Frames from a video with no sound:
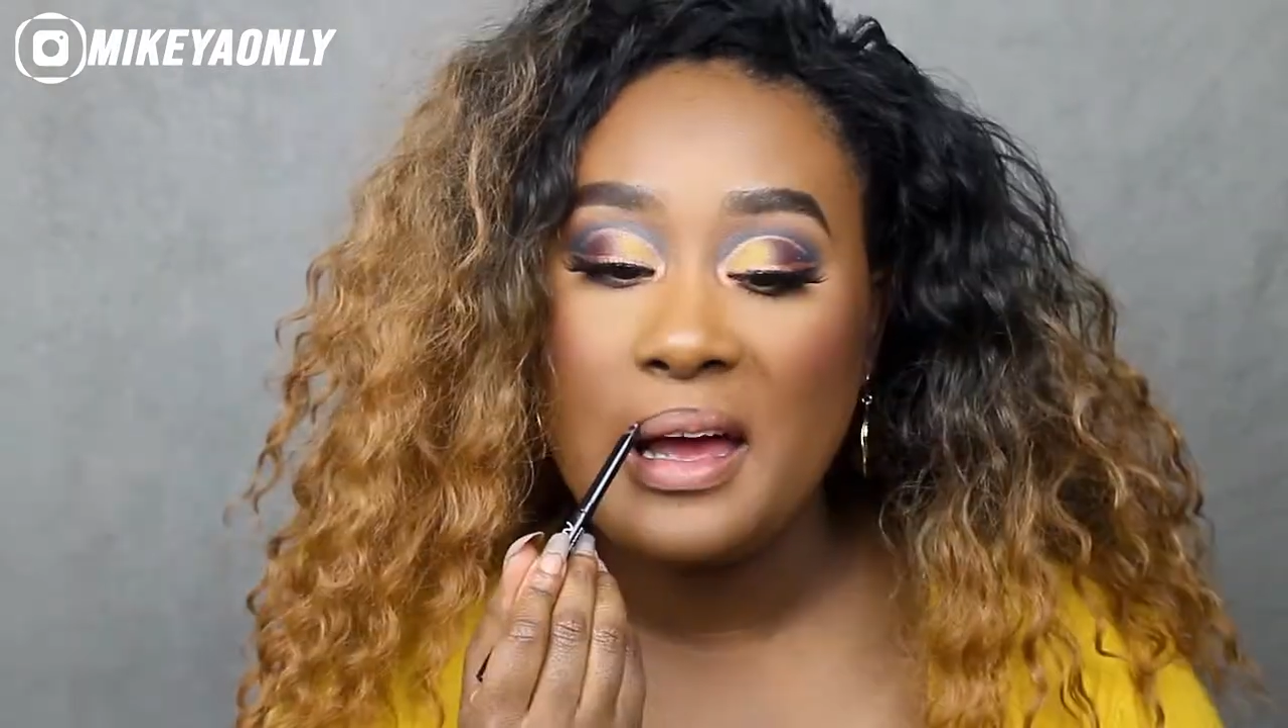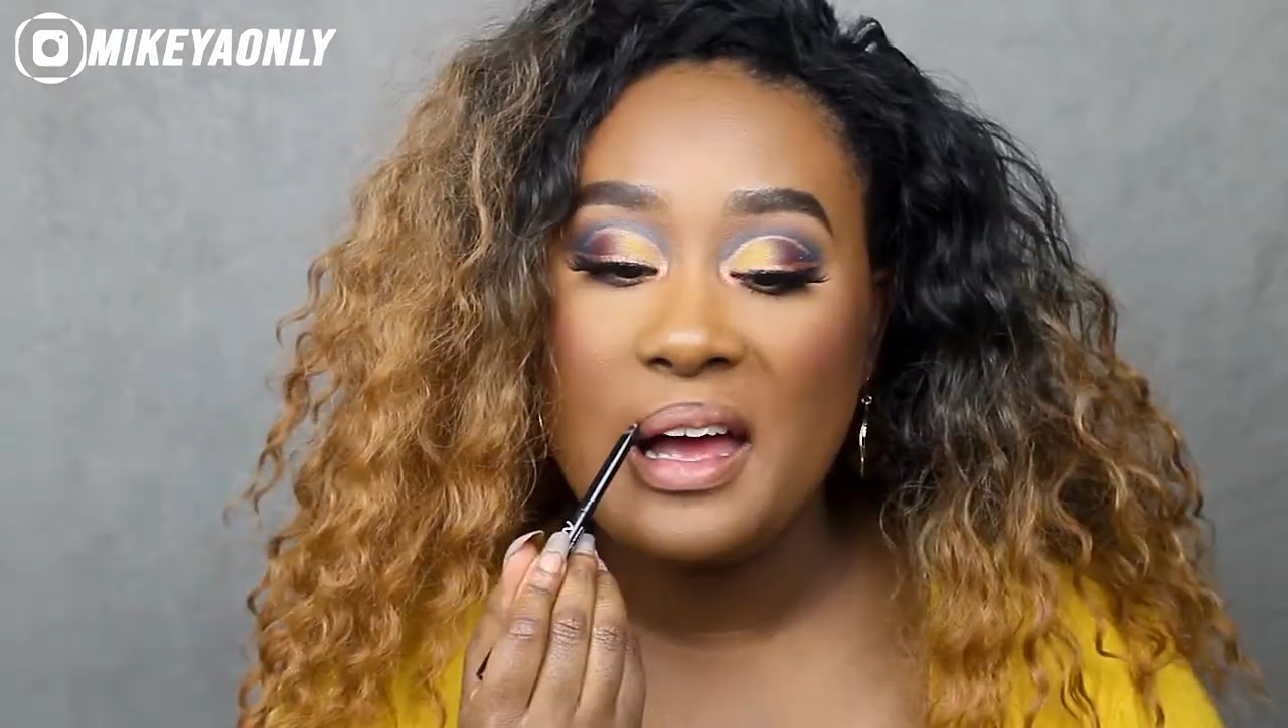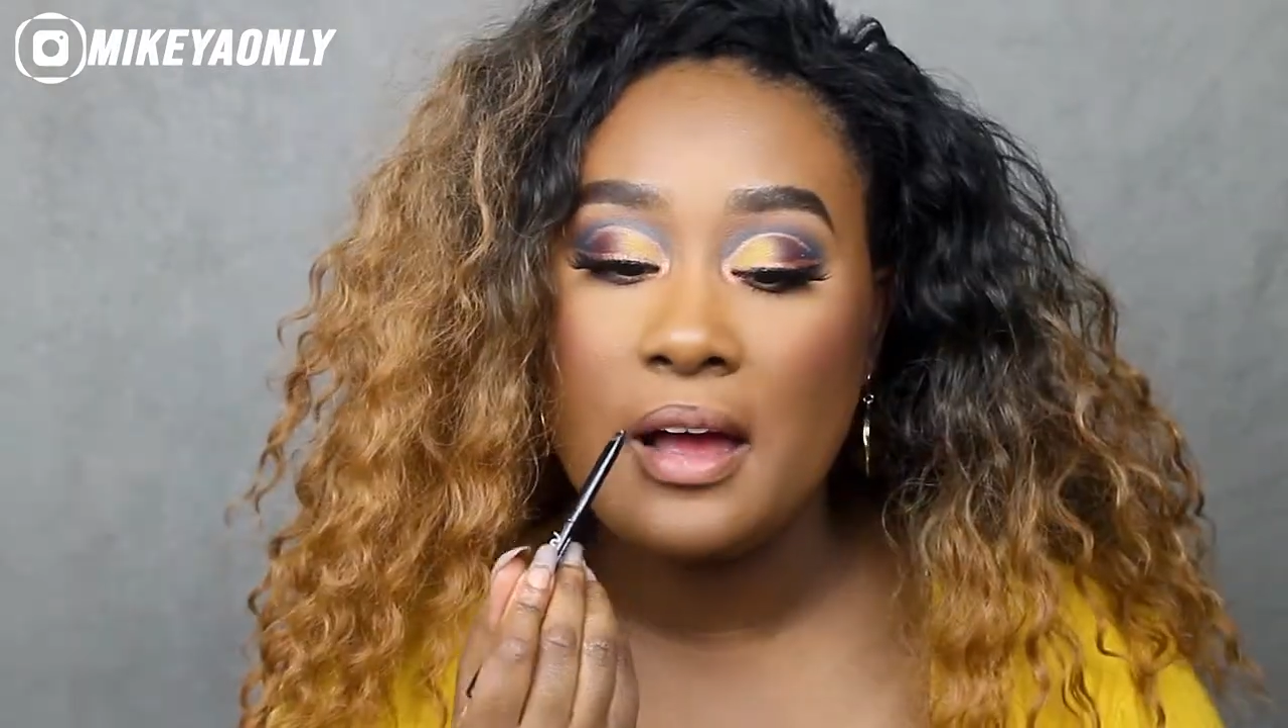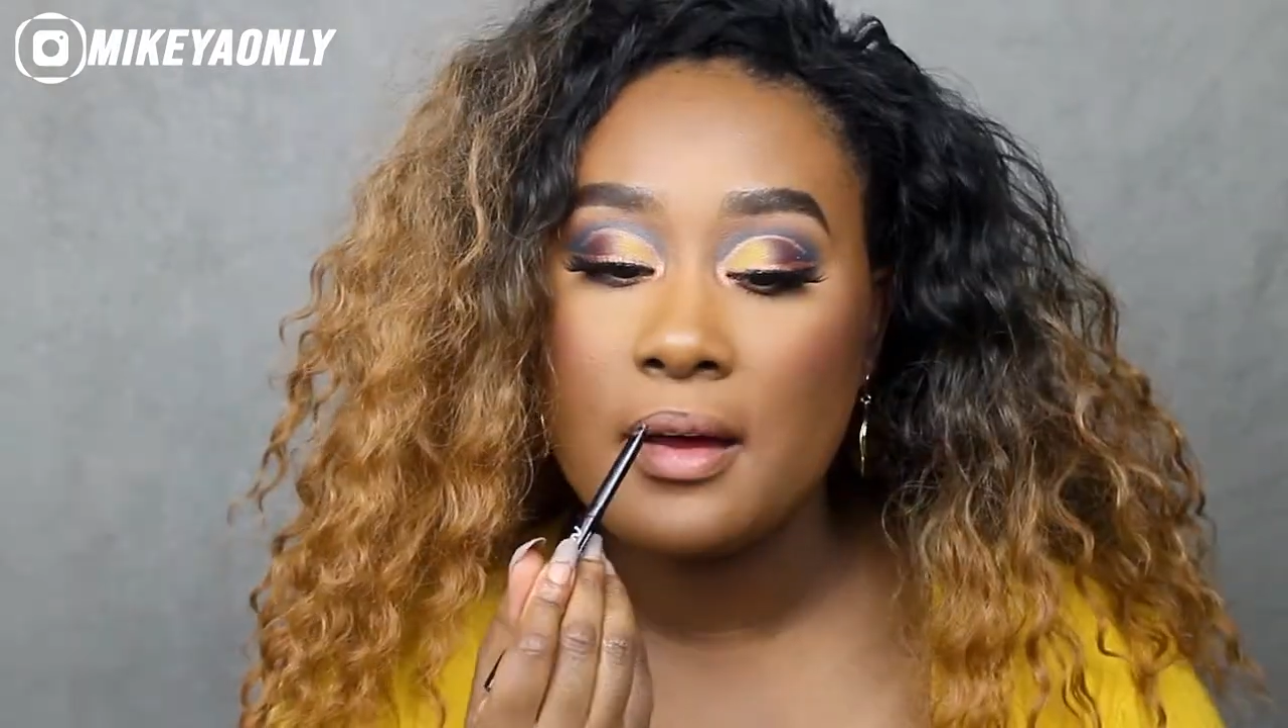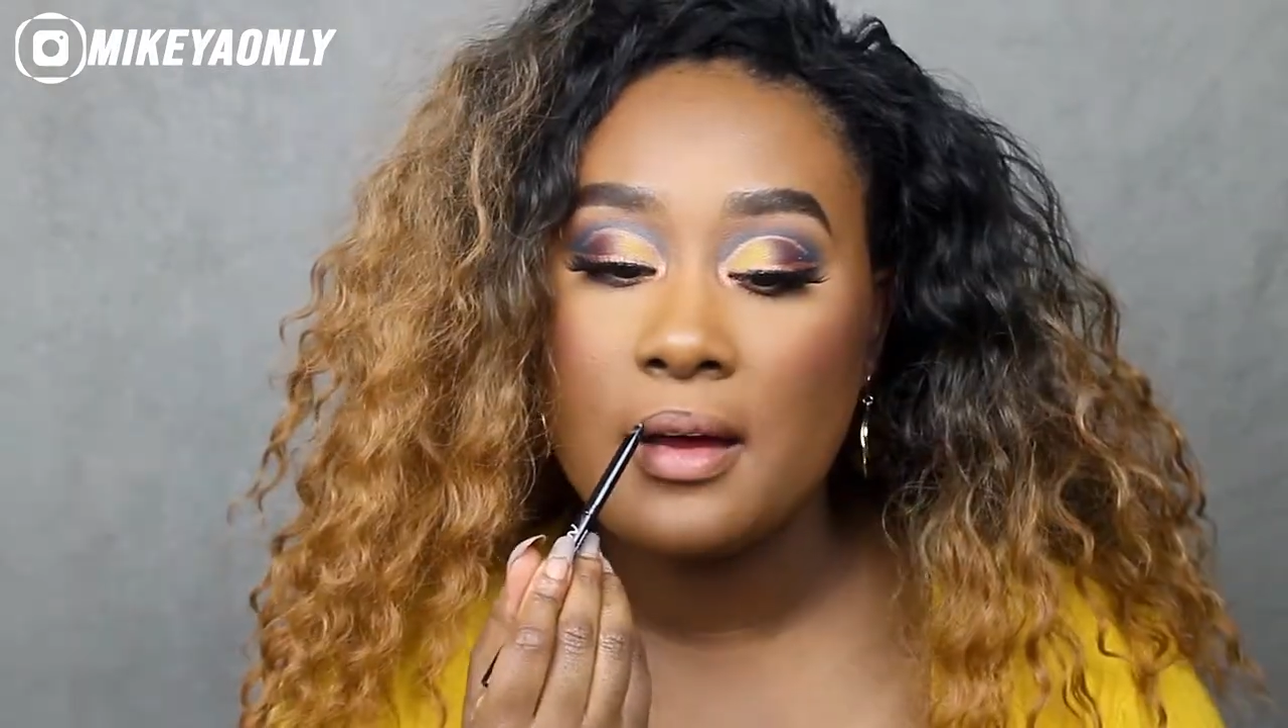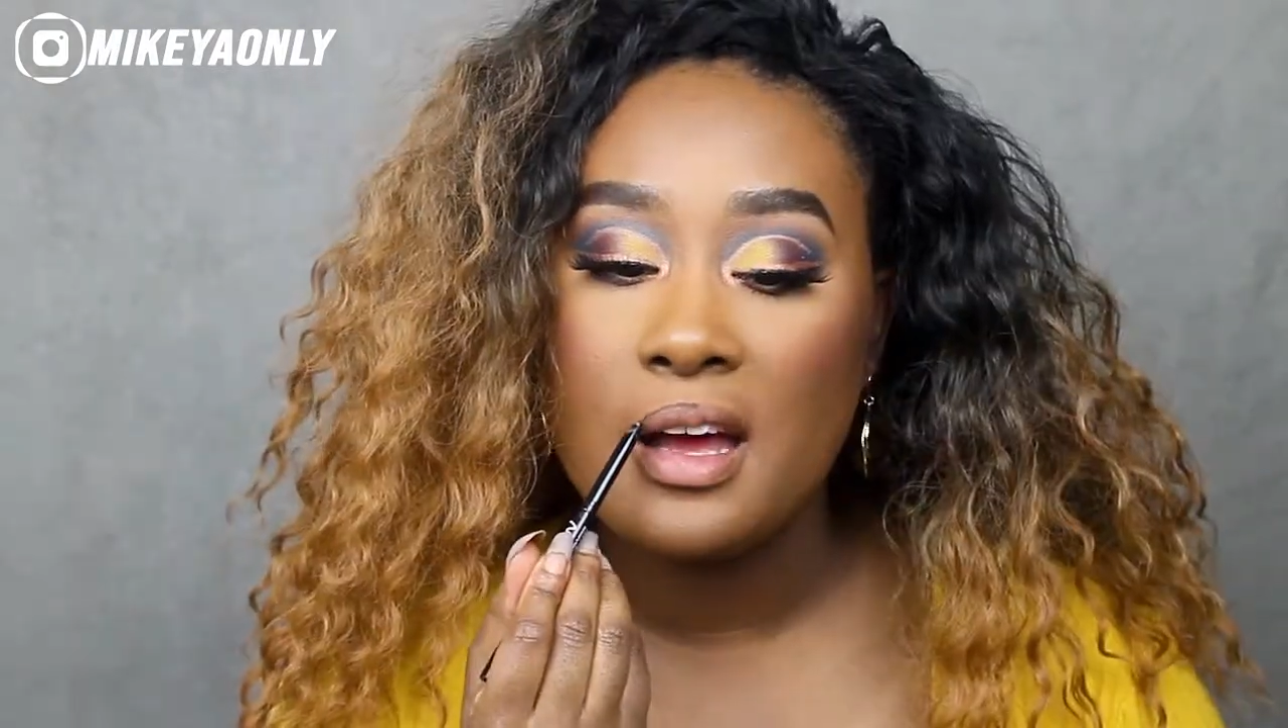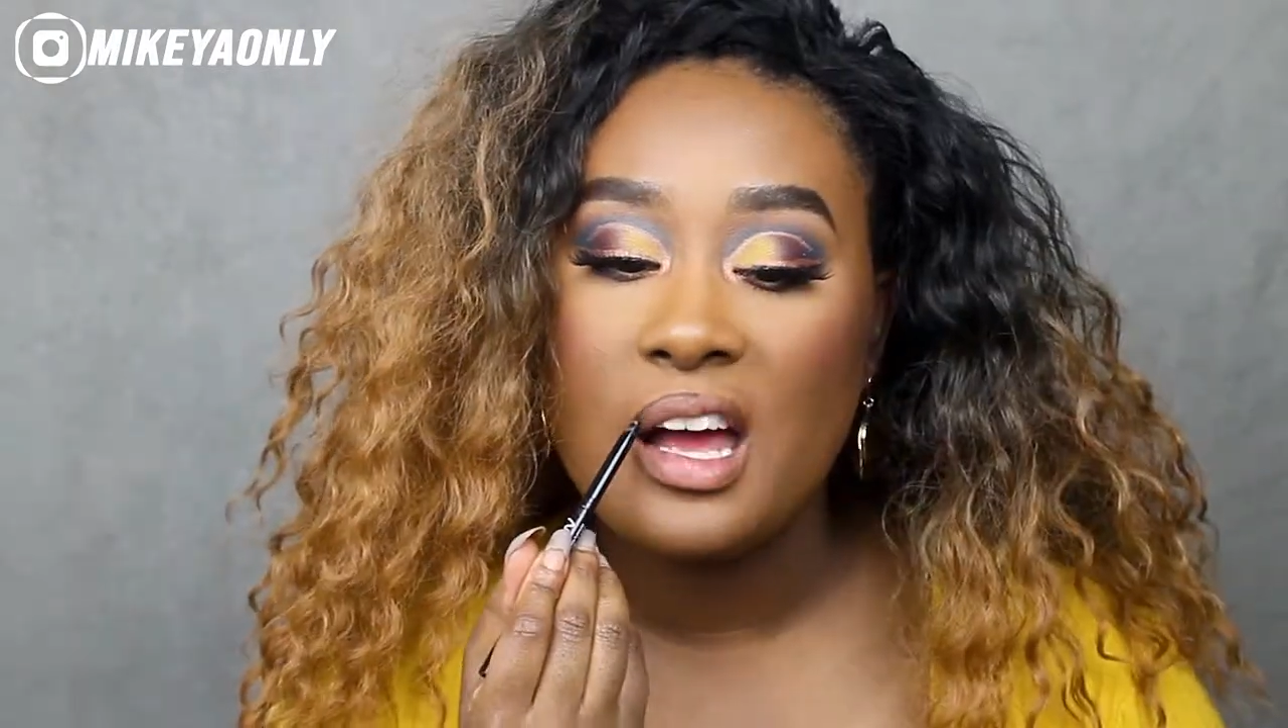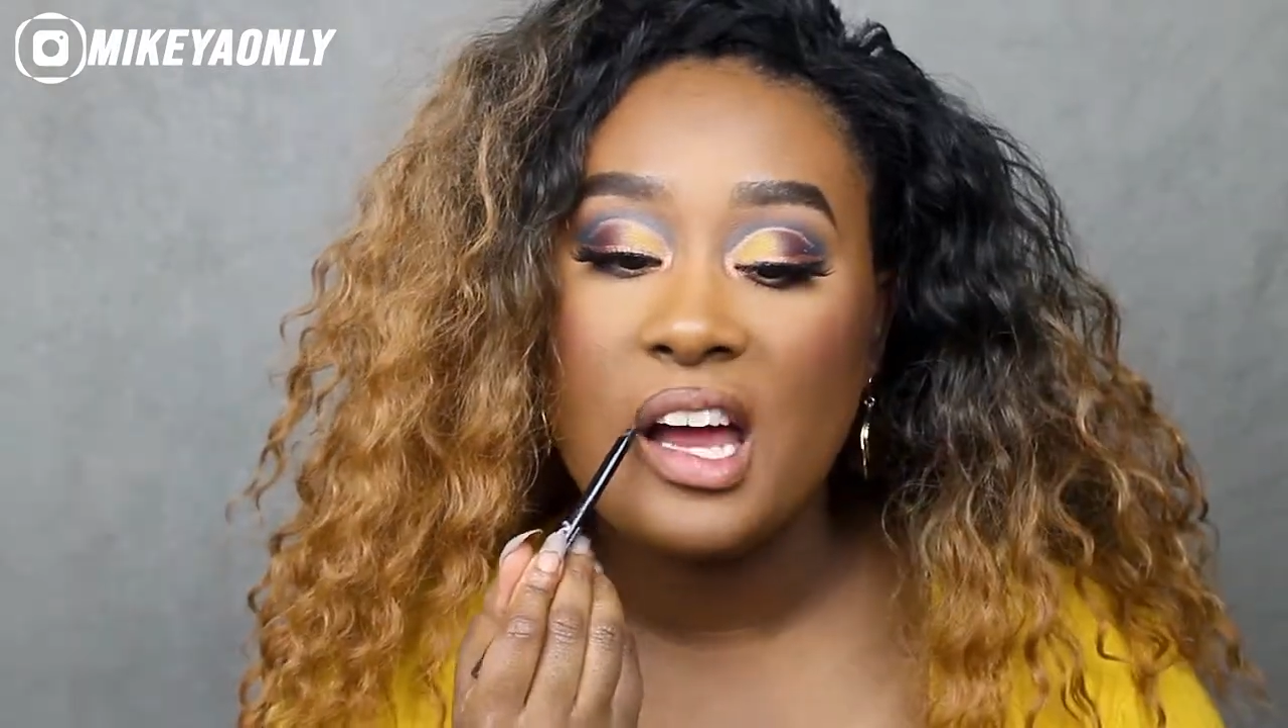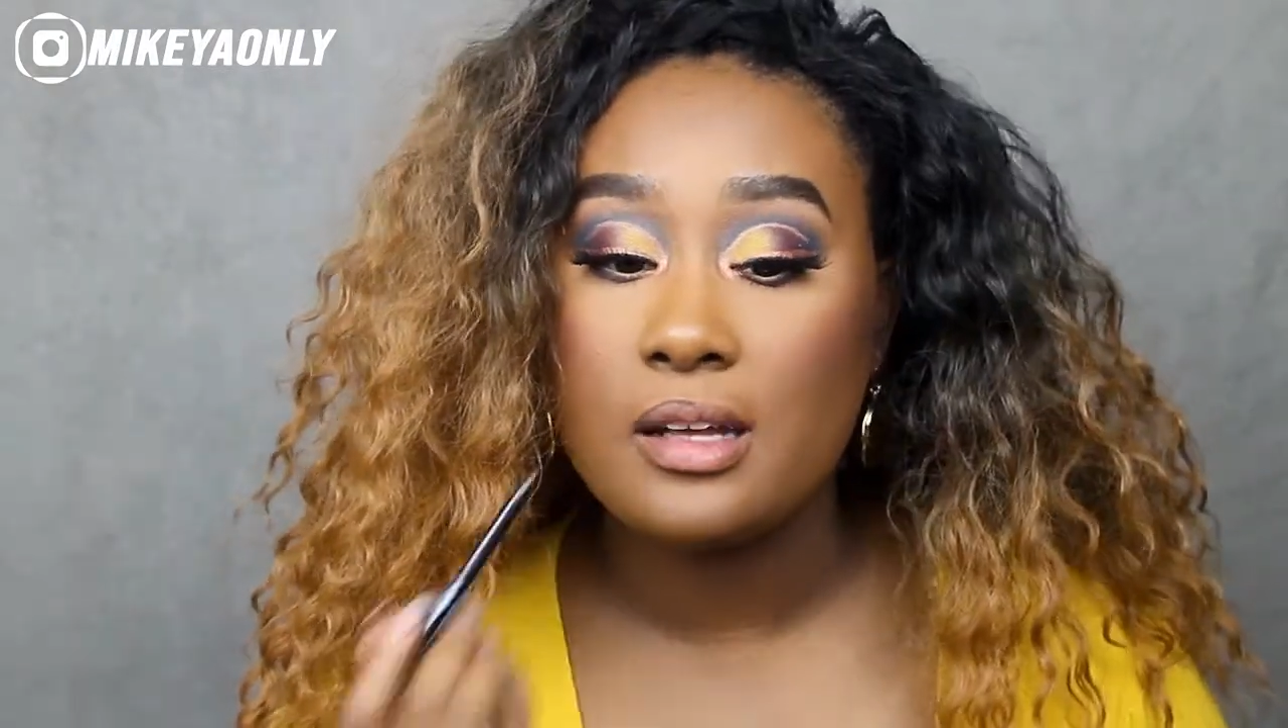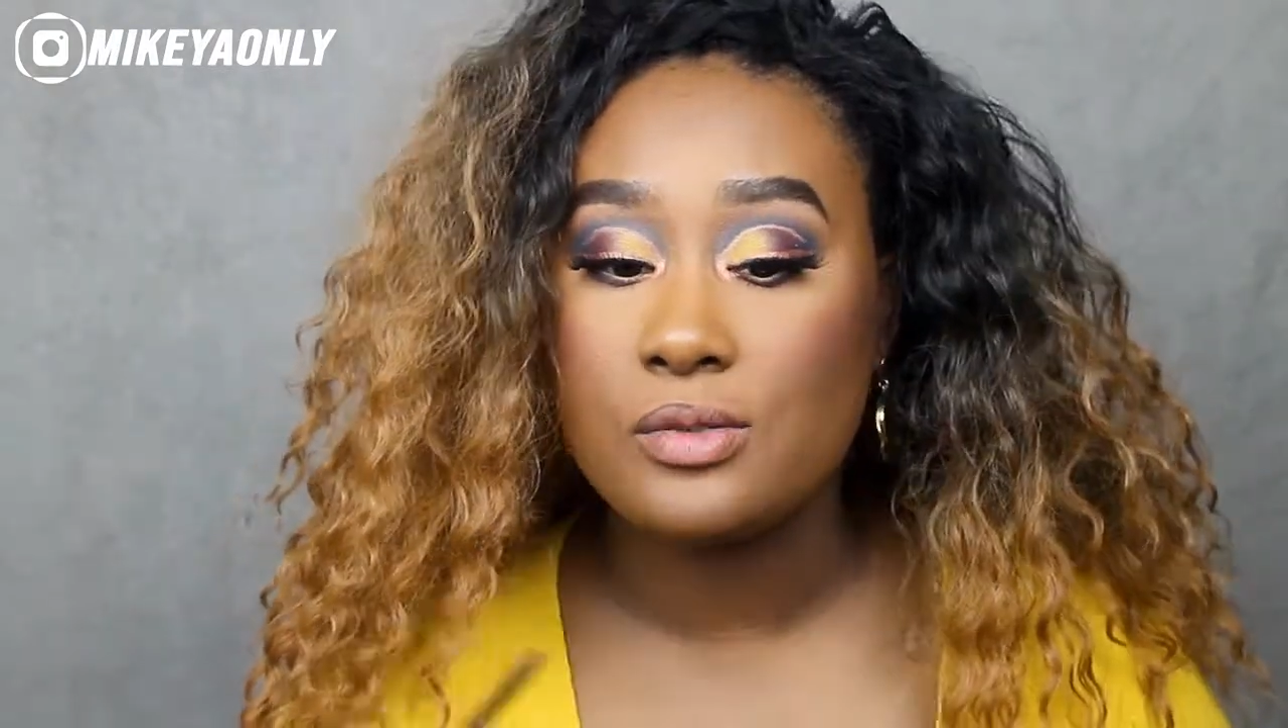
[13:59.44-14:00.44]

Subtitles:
to the lips.